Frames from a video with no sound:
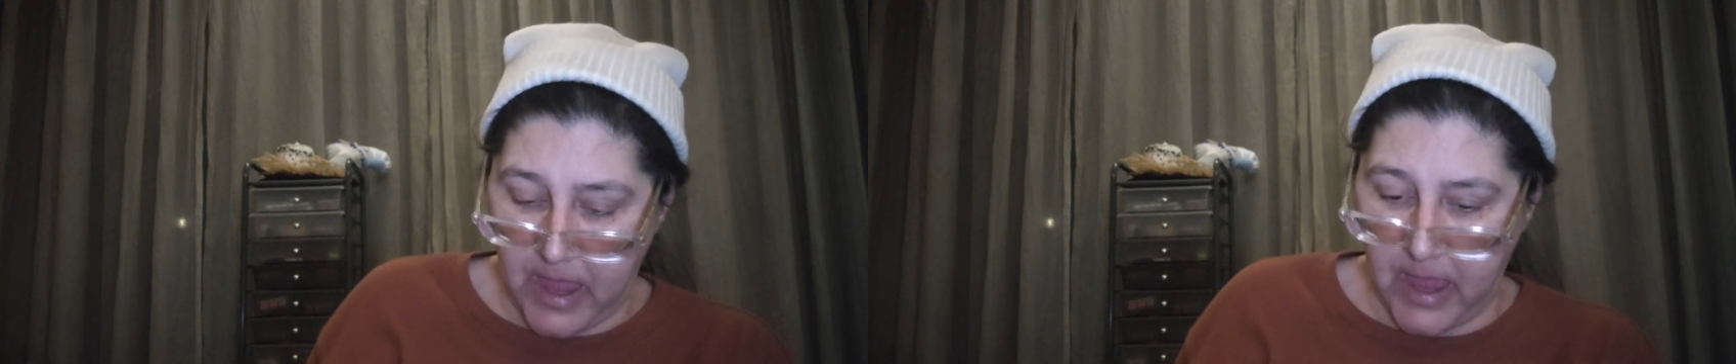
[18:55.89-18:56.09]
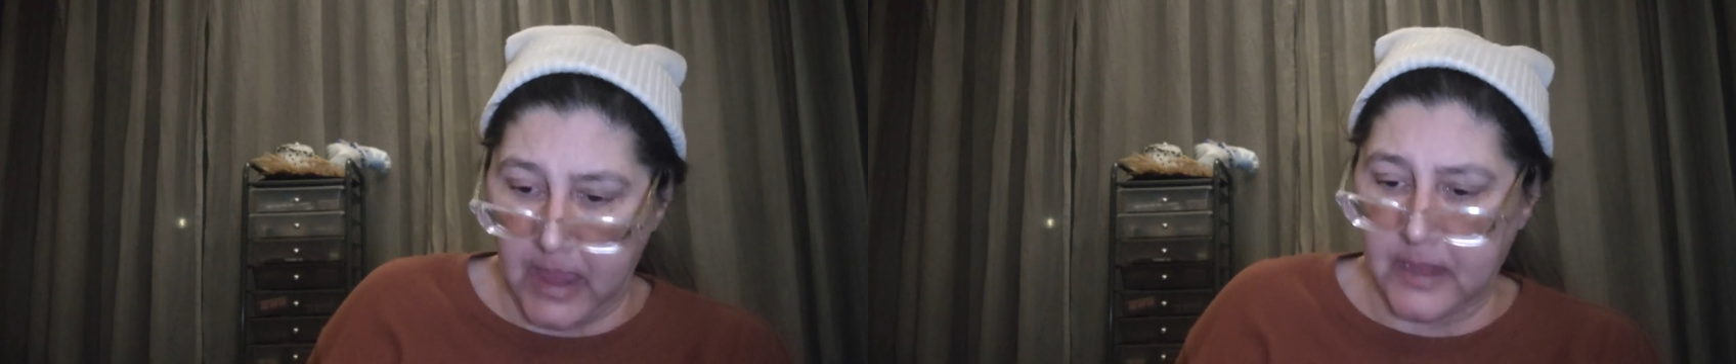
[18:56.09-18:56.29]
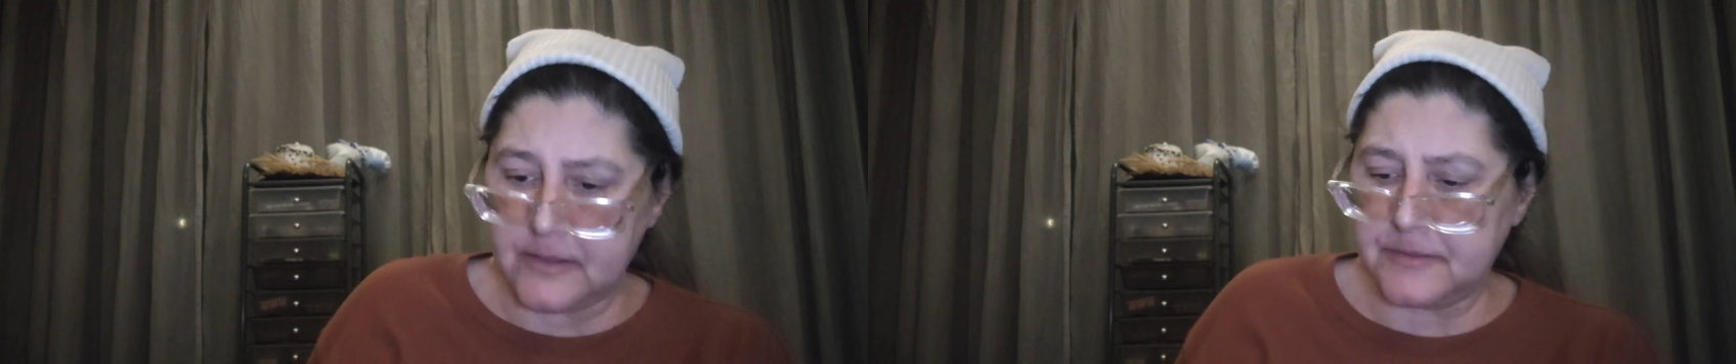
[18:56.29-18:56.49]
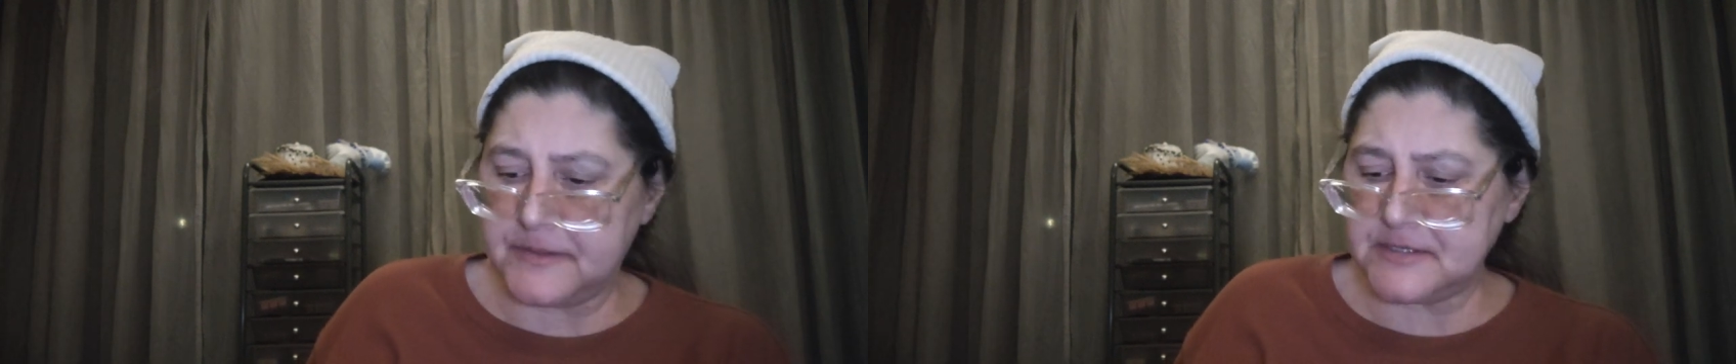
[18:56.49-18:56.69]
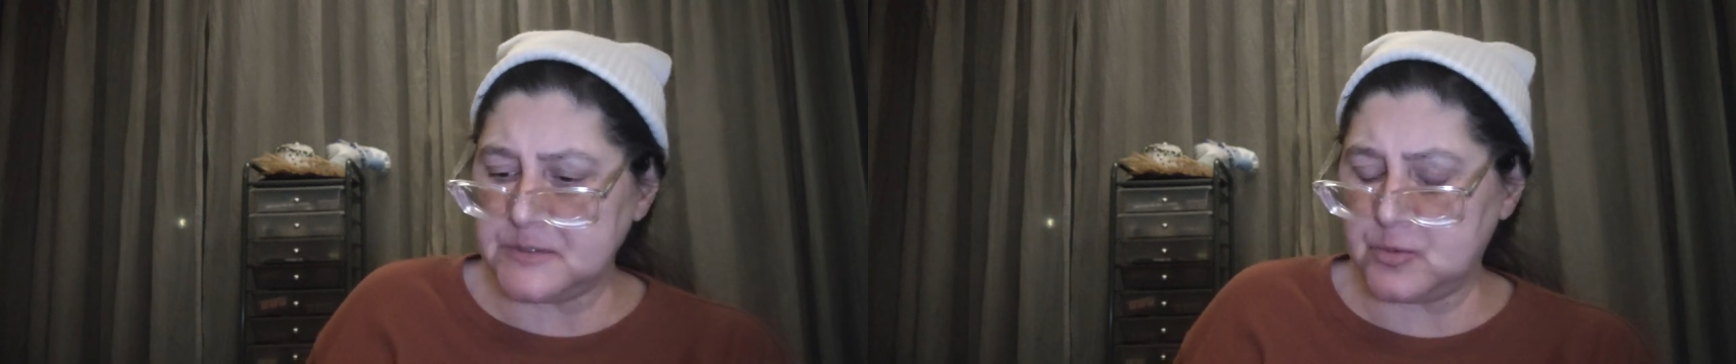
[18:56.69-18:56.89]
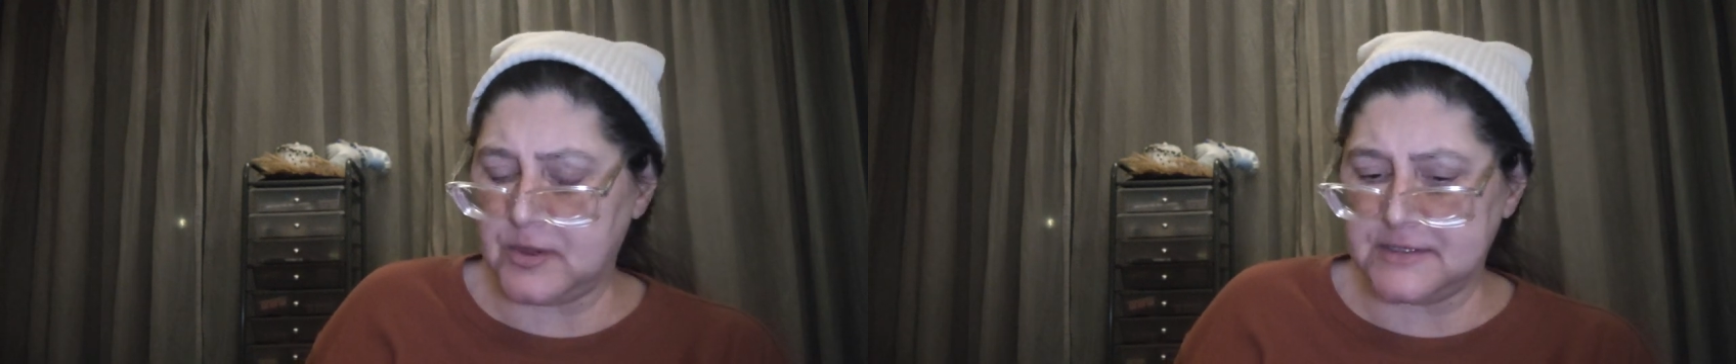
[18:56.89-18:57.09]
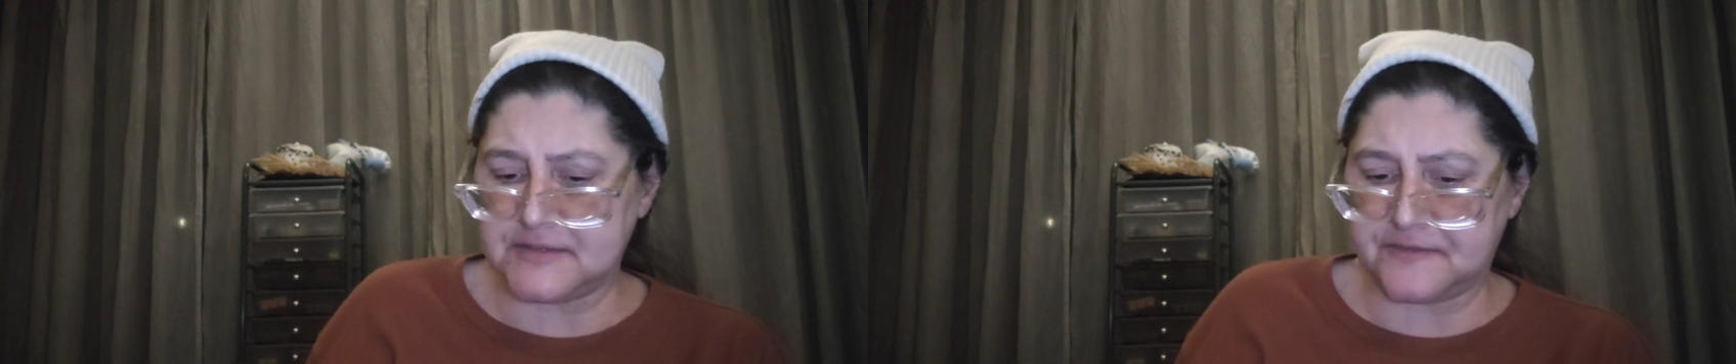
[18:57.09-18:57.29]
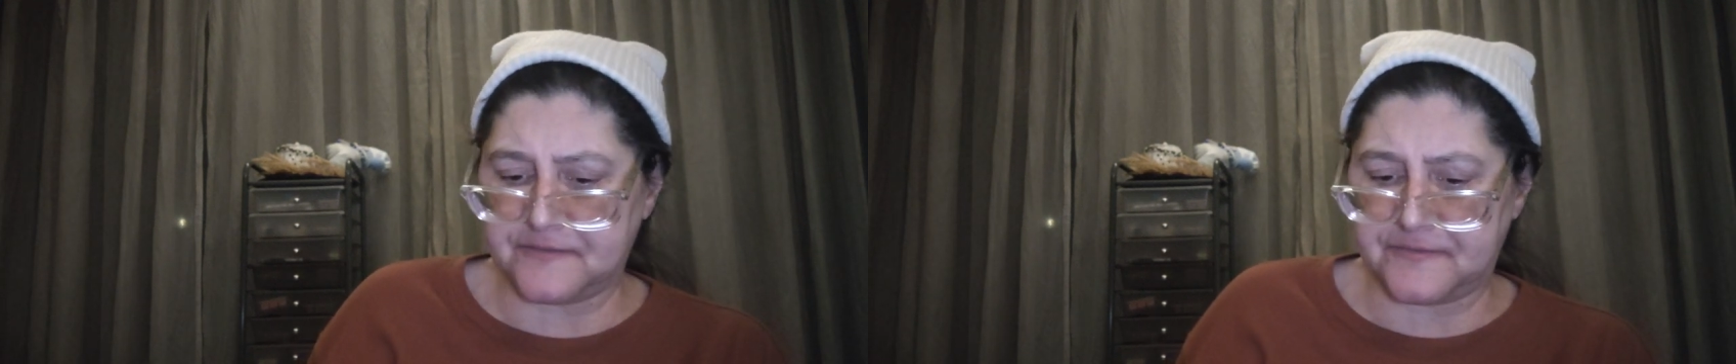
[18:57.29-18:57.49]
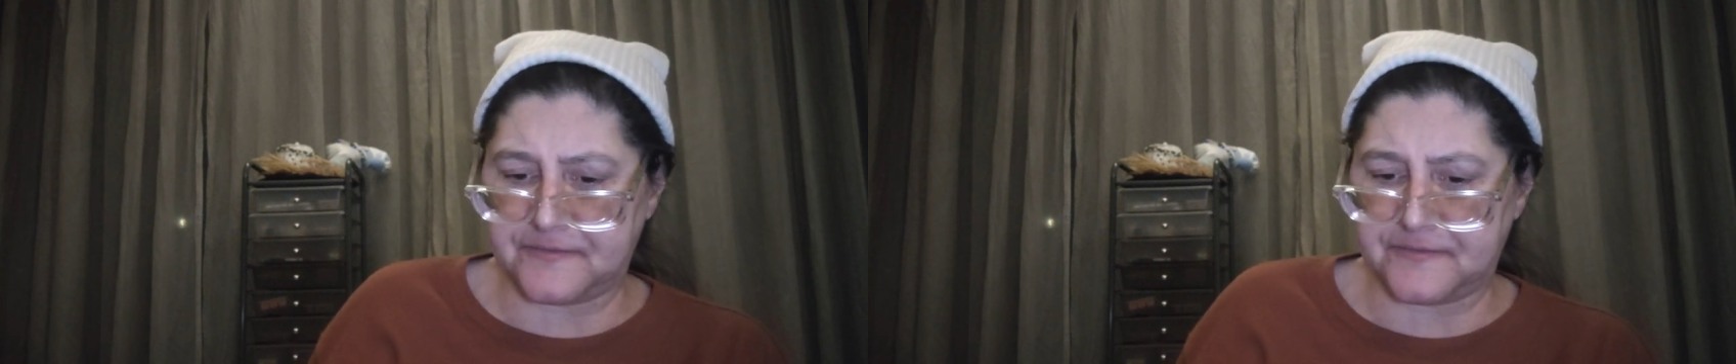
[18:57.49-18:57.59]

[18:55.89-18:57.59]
And this was